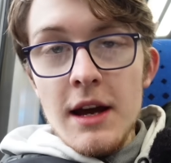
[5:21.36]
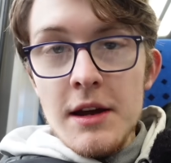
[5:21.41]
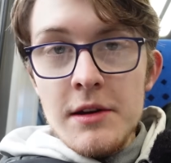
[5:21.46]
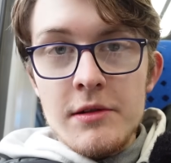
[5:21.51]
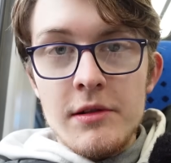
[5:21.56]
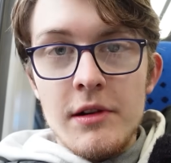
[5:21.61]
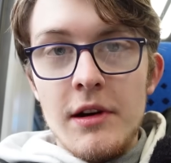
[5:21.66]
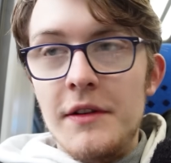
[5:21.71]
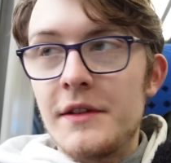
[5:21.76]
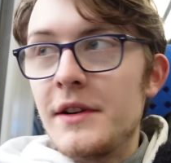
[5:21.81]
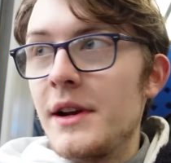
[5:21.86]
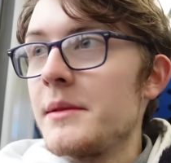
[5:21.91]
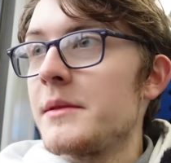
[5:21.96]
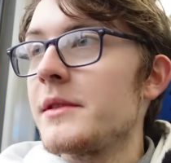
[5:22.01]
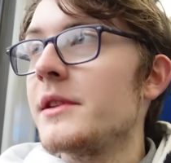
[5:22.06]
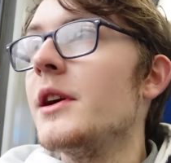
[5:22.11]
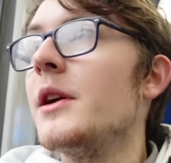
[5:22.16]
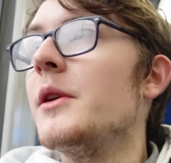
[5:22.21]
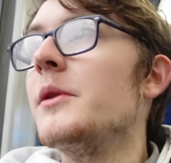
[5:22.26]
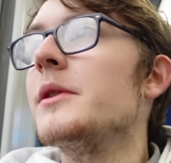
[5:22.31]
And we're off, time
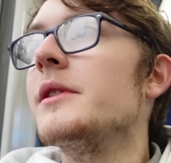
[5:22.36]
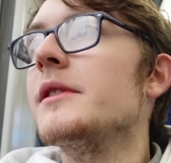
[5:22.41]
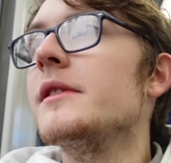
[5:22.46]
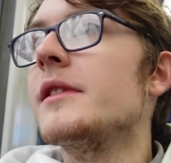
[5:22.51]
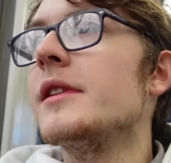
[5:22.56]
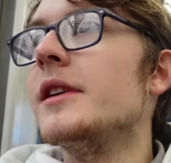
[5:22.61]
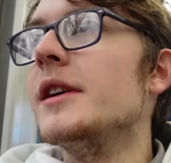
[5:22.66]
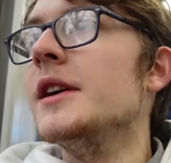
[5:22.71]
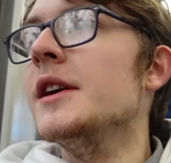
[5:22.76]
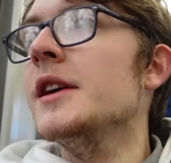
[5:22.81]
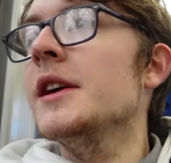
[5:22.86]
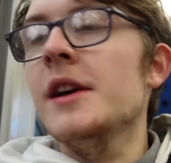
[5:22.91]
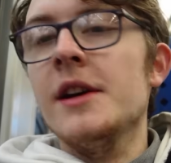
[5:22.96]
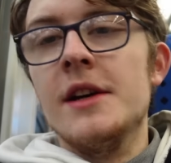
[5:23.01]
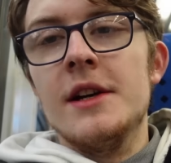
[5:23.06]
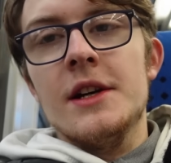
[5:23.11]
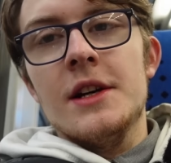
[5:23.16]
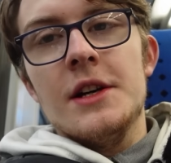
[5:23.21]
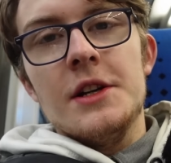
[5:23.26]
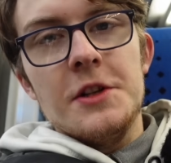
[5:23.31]
to go and
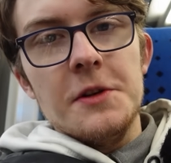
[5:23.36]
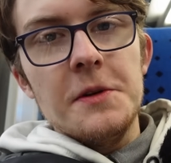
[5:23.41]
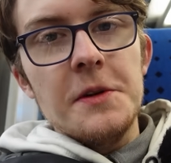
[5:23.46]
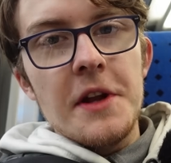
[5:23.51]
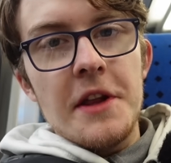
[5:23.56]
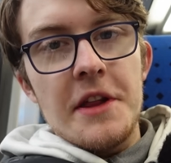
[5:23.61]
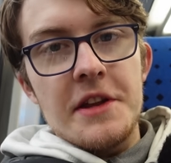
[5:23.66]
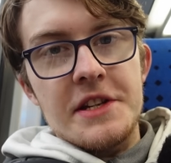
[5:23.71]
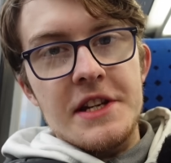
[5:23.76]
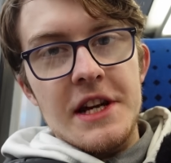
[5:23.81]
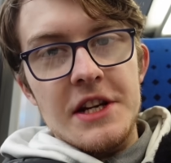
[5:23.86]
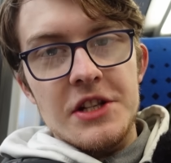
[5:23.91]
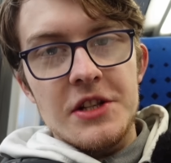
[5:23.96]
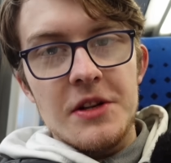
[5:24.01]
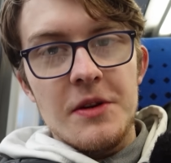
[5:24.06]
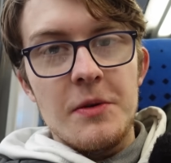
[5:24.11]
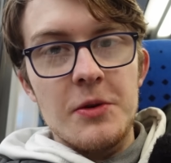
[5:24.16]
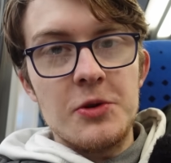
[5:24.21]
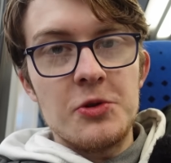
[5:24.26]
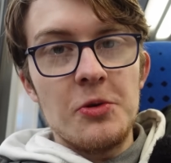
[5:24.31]
do another
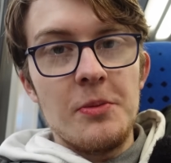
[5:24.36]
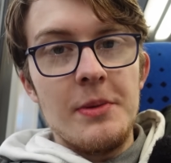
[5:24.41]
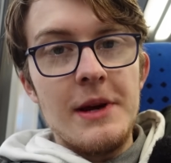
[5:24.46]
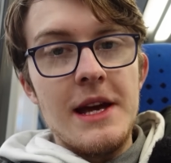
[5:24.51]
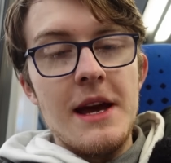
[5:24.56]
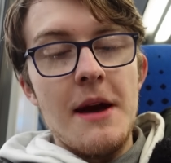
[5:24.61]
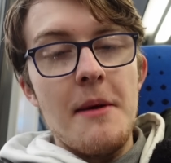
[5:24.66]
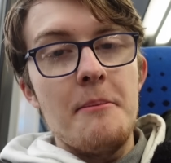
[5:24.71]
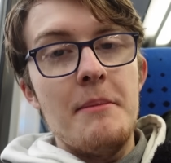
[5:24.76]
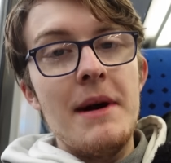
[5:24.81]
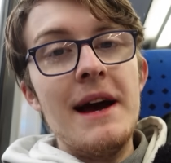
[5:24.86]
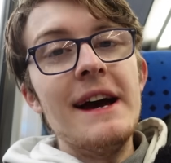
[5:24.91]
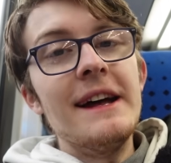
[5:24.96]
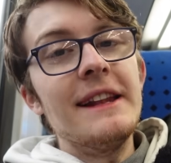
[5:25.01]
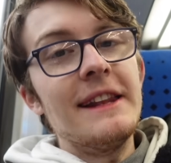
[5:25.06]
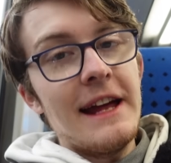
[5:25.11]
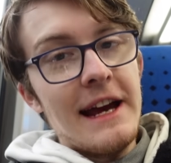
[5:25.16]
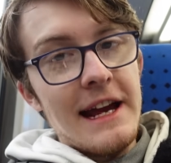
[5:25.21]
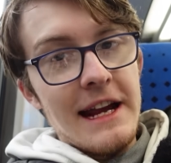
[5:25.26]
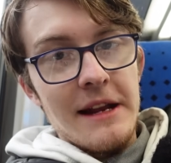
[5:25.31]
station, which will be Bear
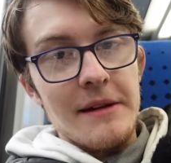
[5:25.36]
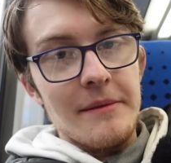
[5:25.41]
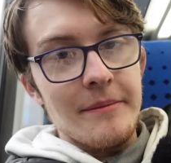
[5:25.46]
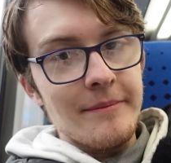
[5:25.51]
Lane.